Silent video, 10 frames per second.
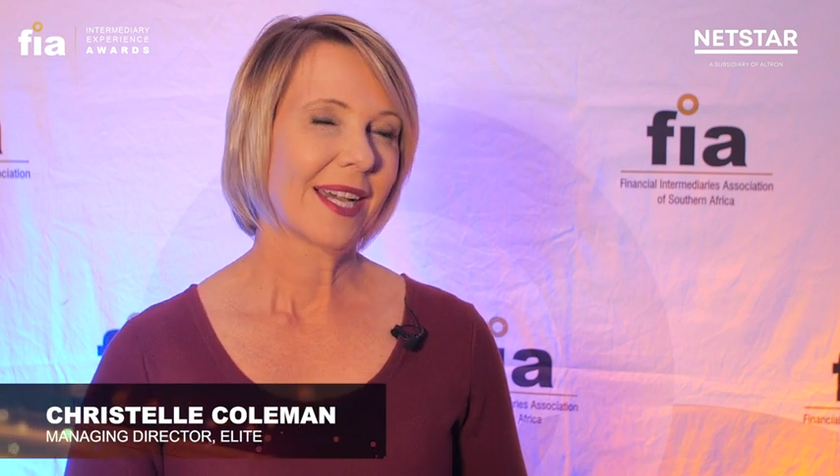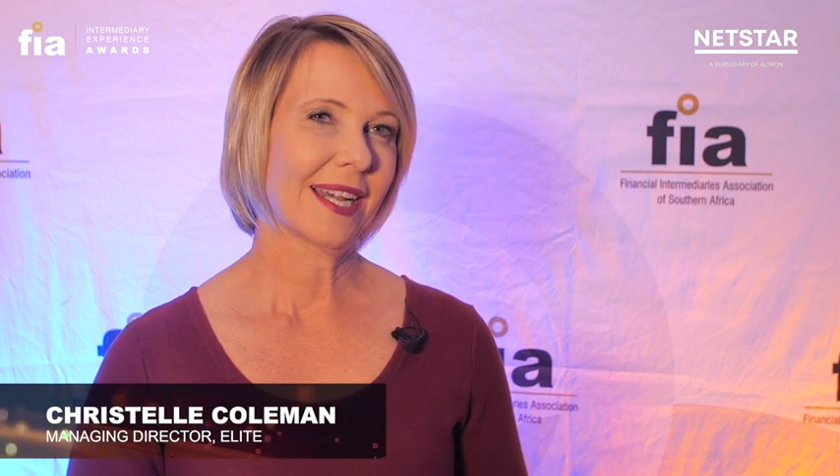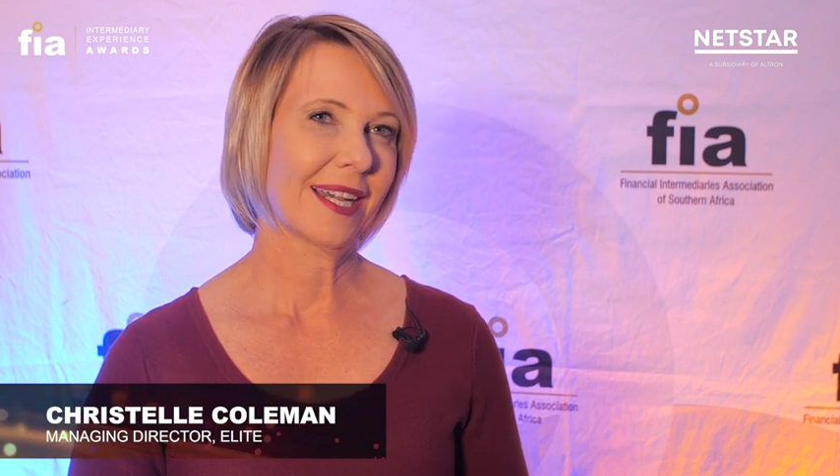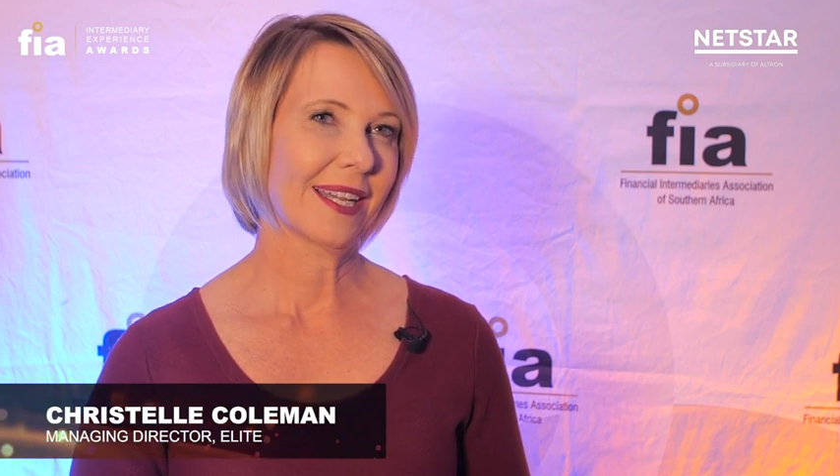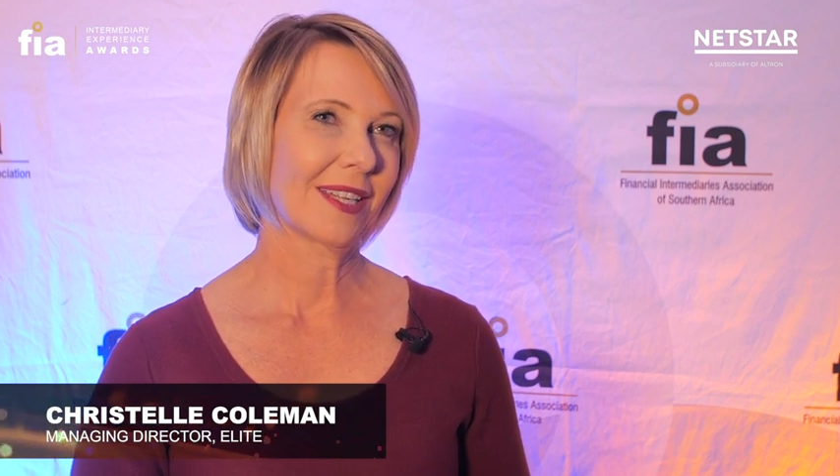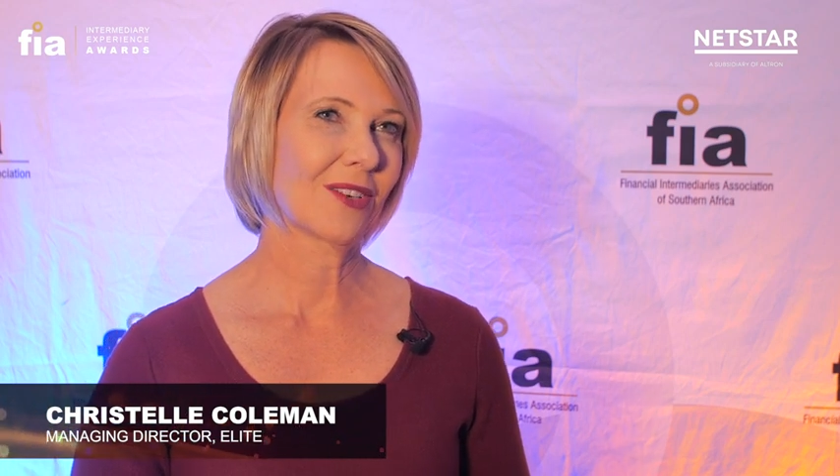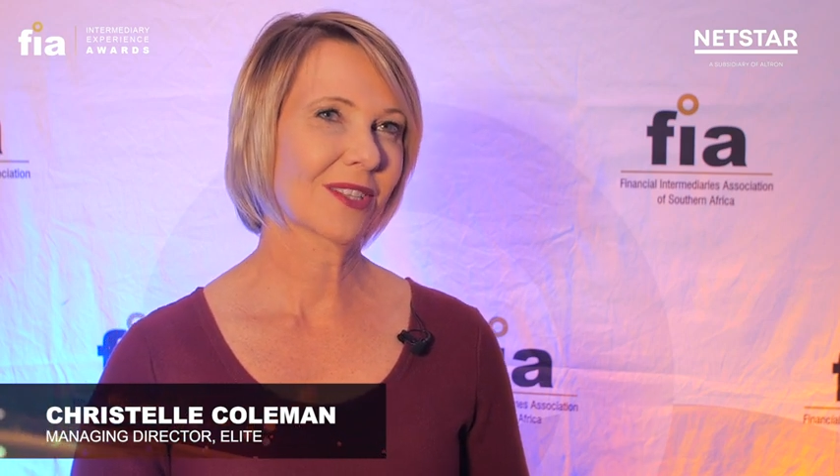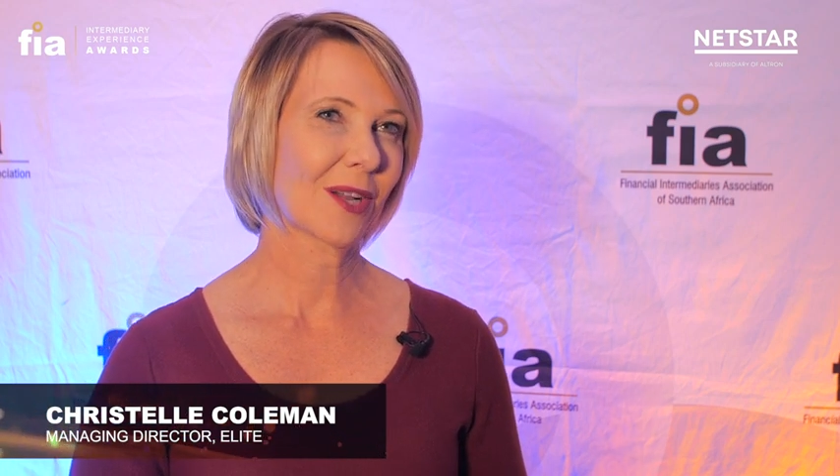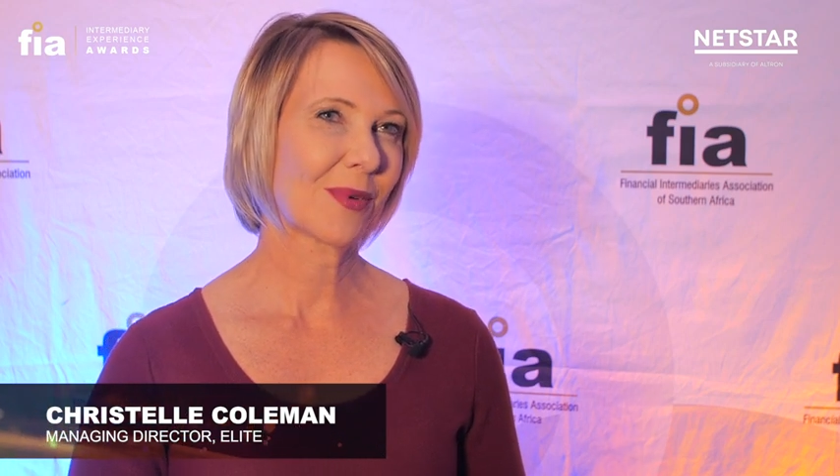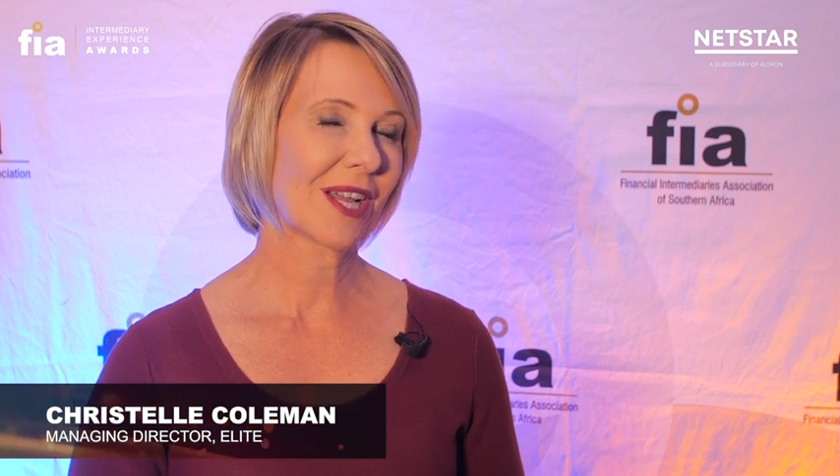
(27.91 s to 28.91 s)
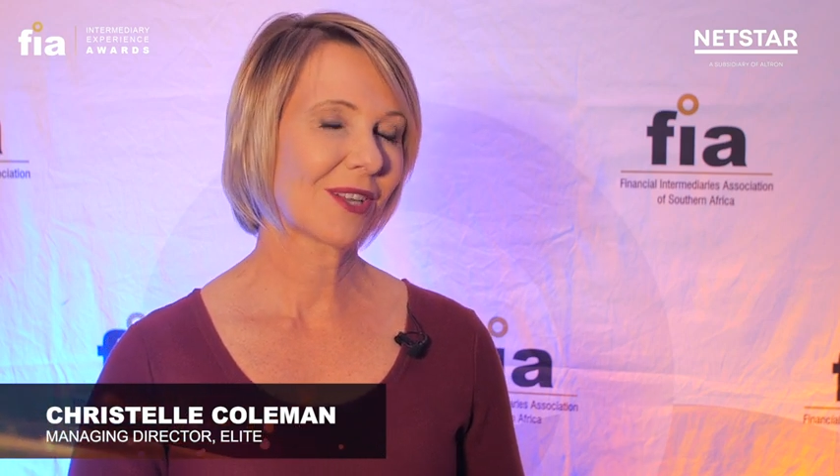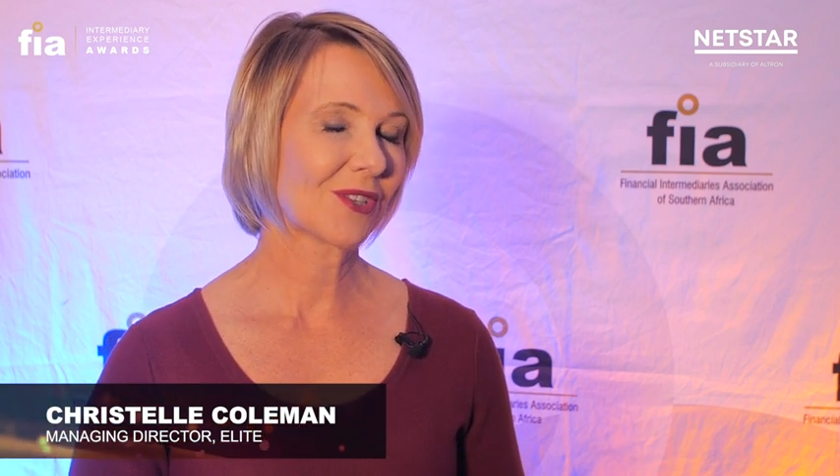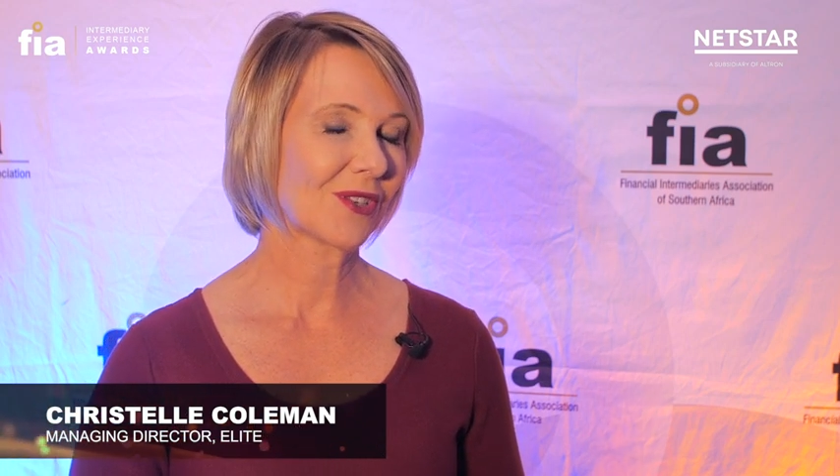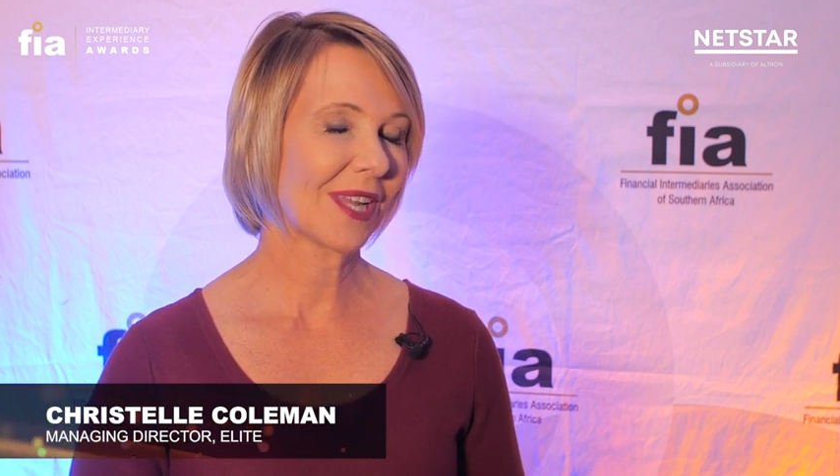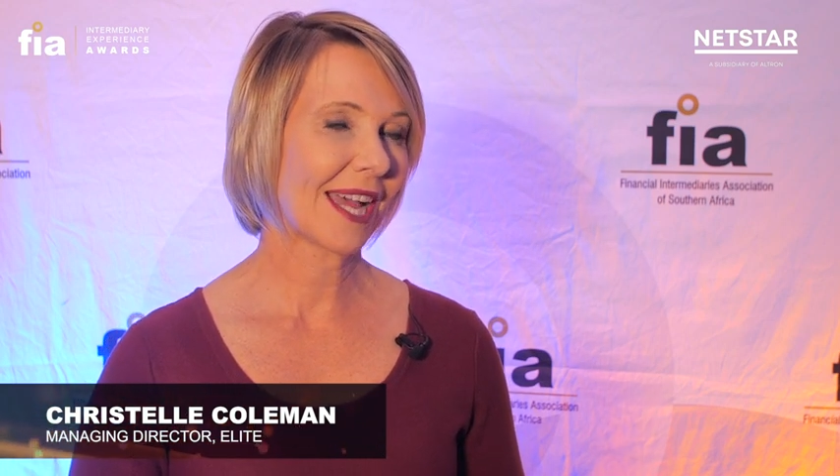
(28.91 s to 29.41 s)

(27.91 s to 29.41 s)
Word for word: Uh, it looks like we're going to